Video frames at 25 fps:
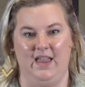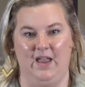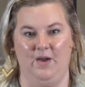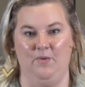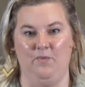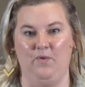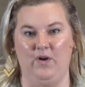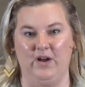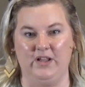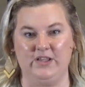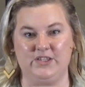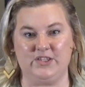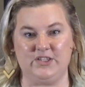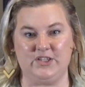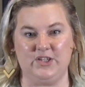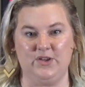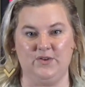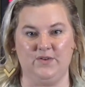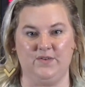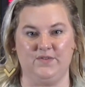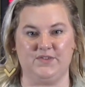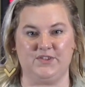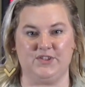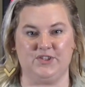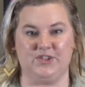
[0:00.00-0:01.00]
And once
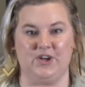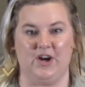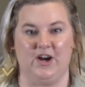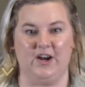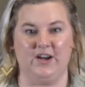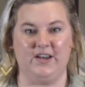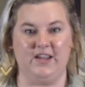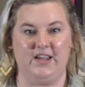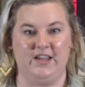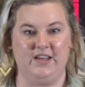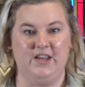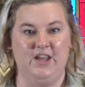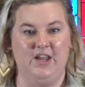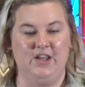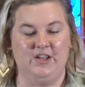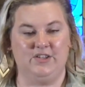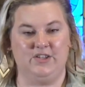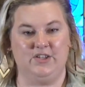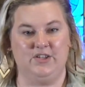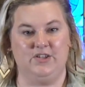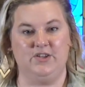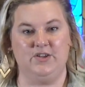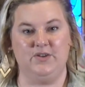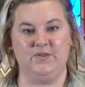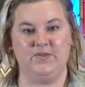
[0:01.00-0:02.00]
you have started
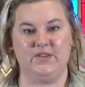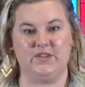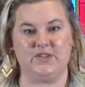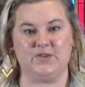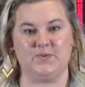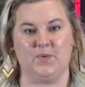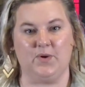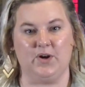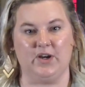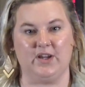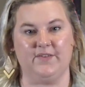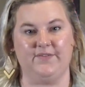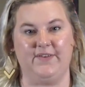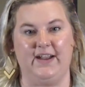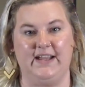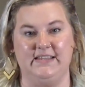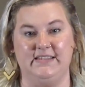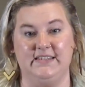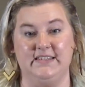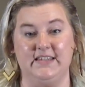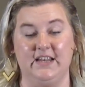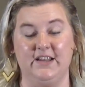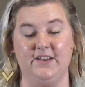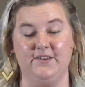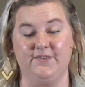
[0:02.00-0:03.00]
to do this work of
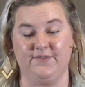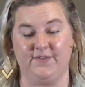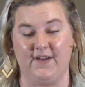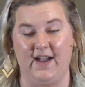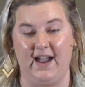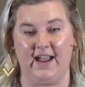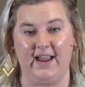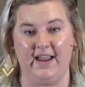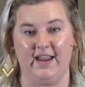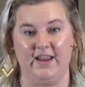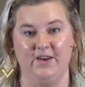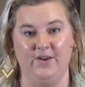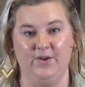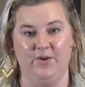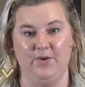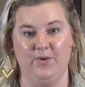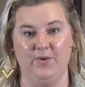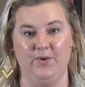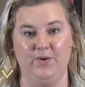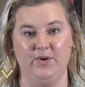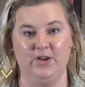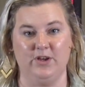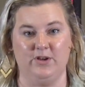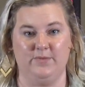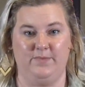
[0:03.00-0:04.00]
identifying
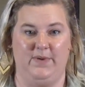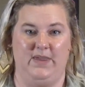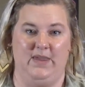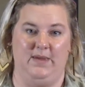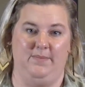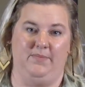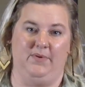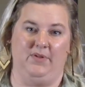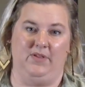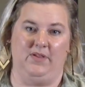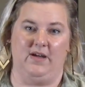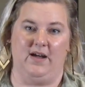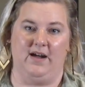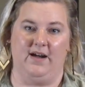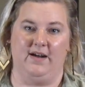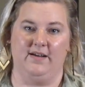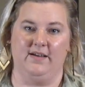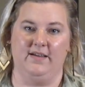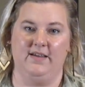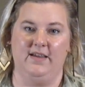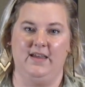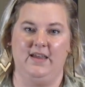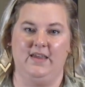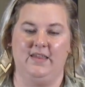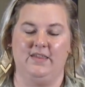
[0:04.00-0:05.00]
who your people
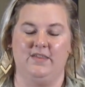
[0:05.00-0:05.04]
are,